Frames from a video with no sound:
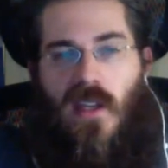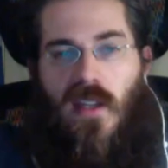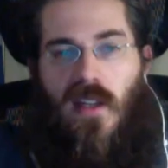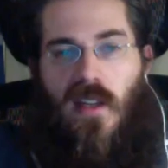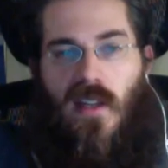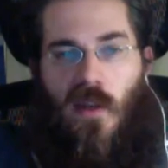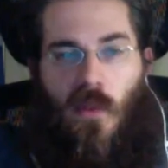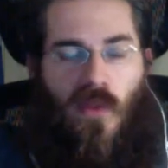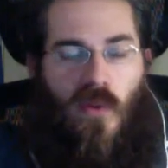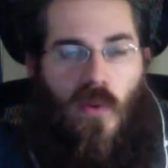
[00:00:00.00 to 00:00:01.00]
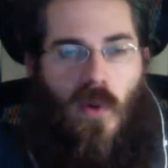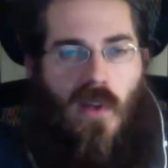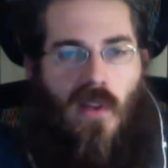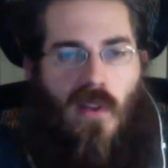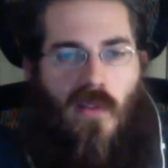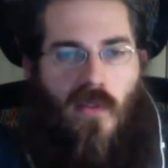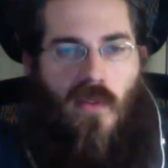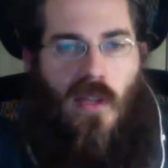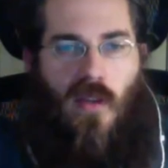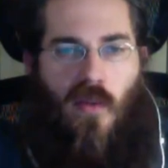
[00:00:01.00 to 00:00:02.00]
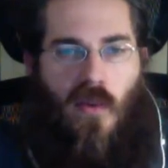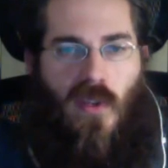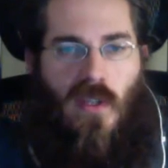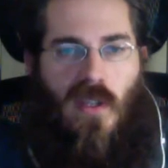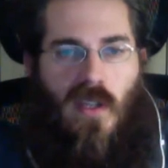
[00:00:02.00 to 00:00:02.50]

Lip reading: I went through a while of like really